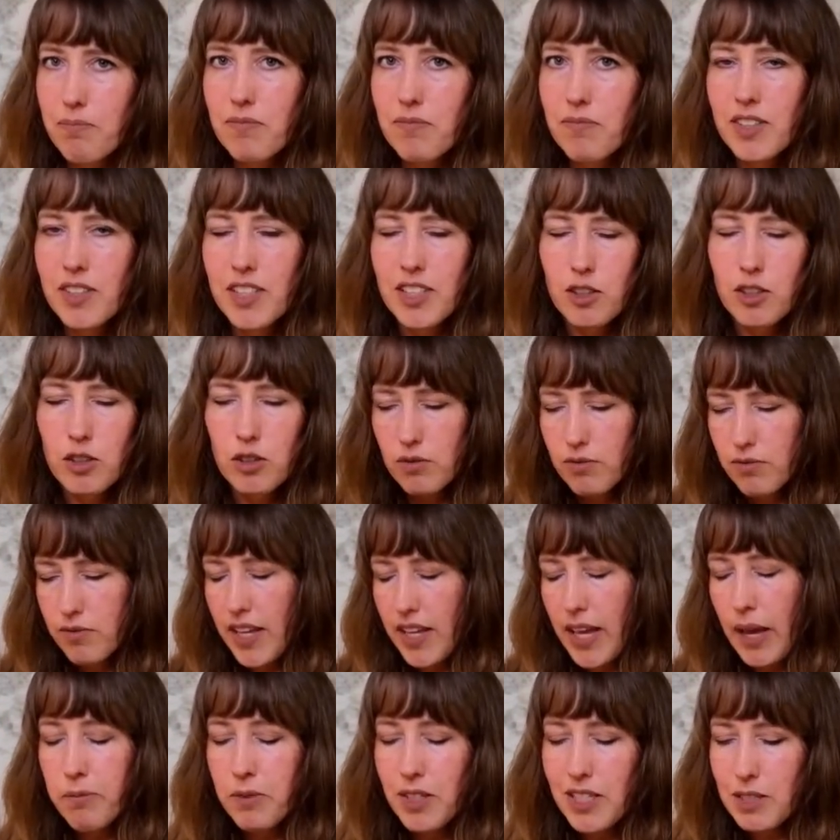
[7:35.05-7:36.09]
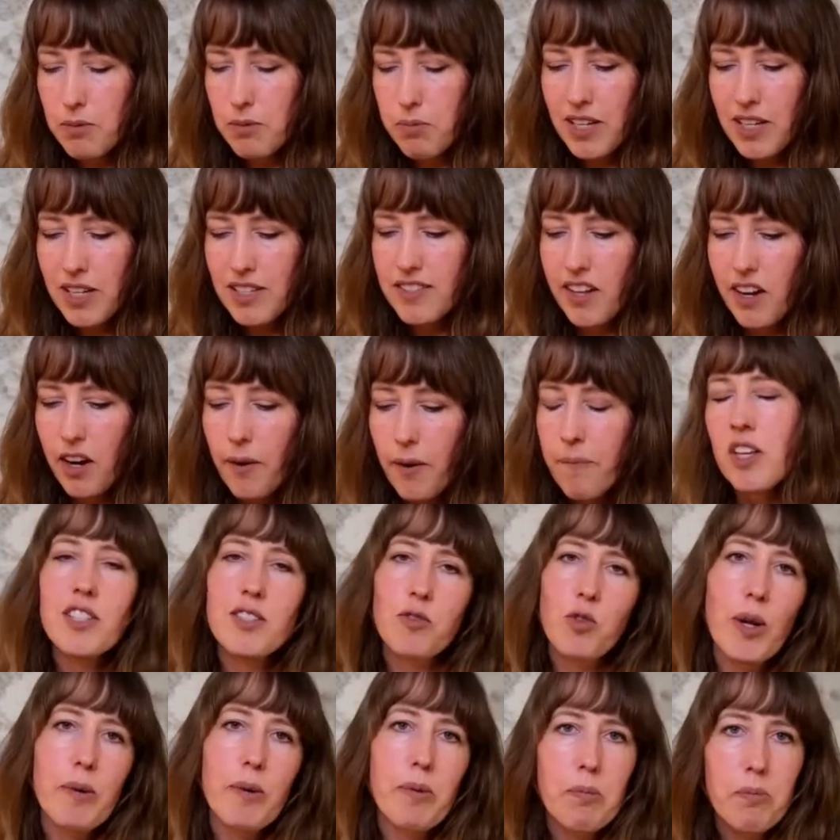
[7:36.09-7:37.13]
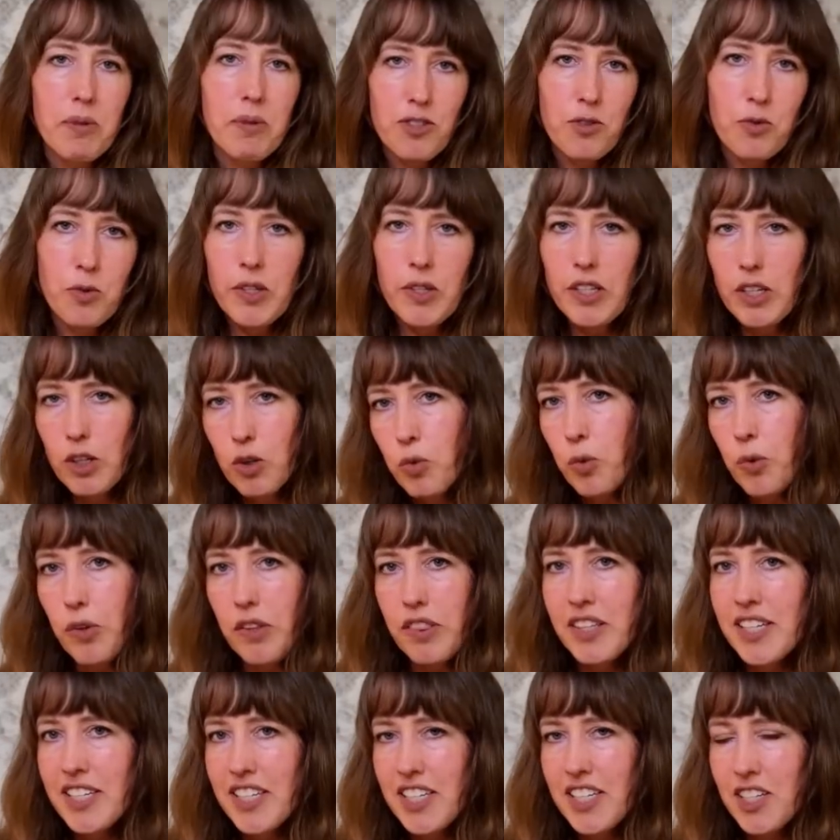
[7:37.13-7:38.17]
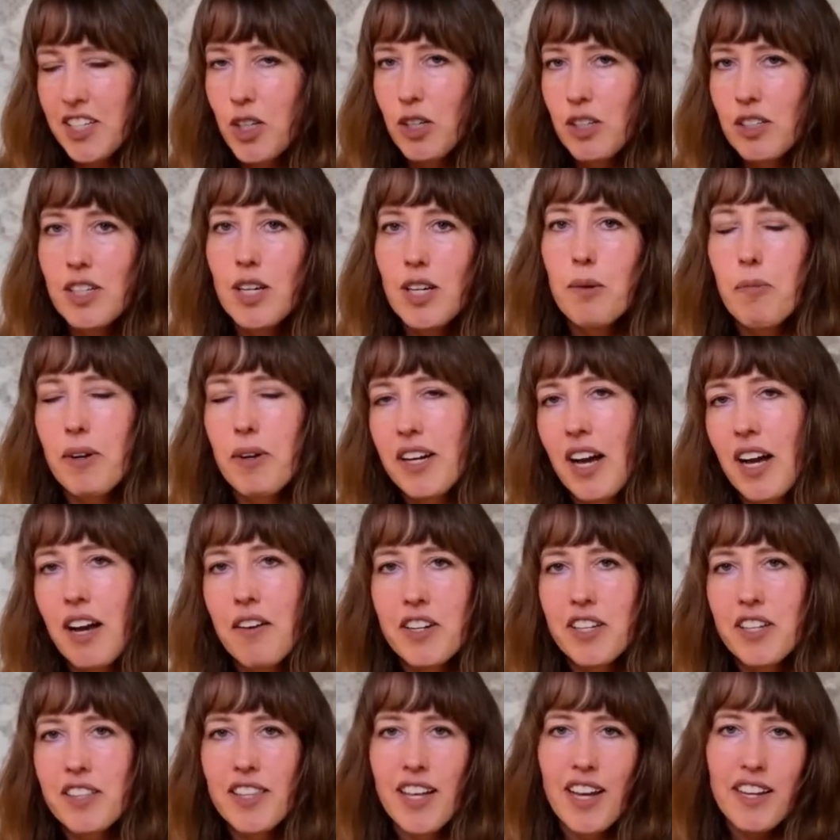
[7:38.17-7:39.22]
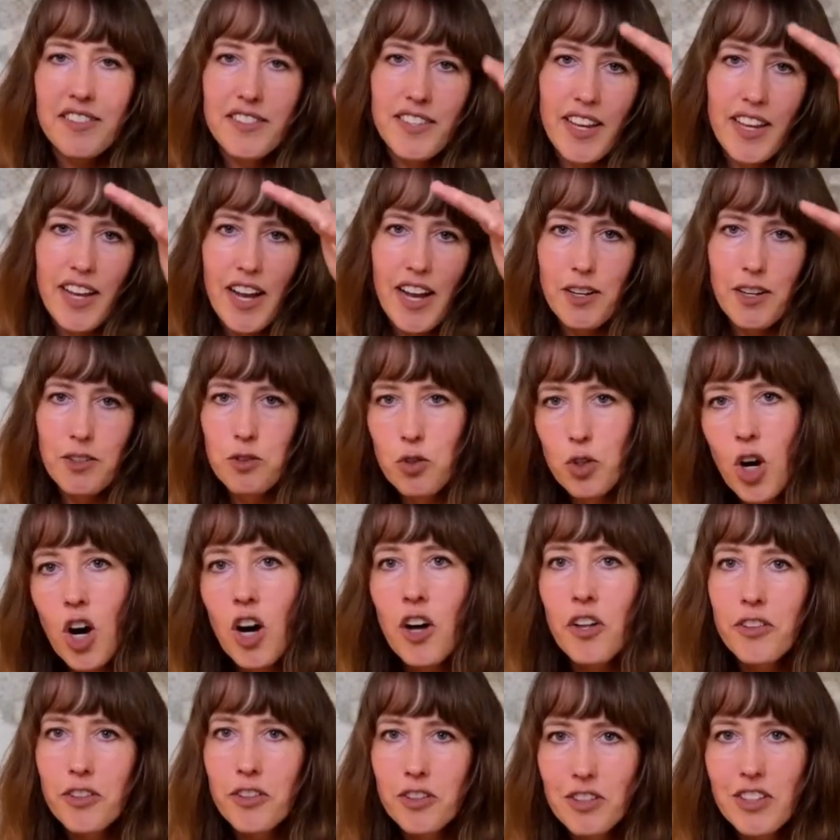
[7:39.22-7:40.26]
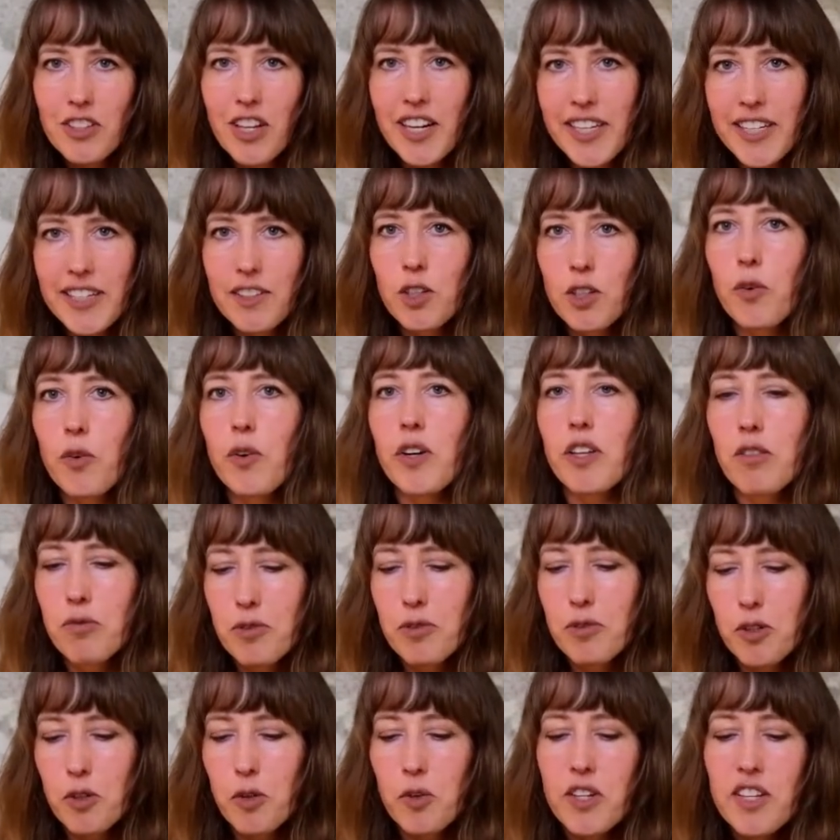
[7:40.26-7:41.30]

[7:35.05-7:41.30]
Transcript: you know, empty space there, Scraping Bee is doing a cool thing here by having that diagonal color line going through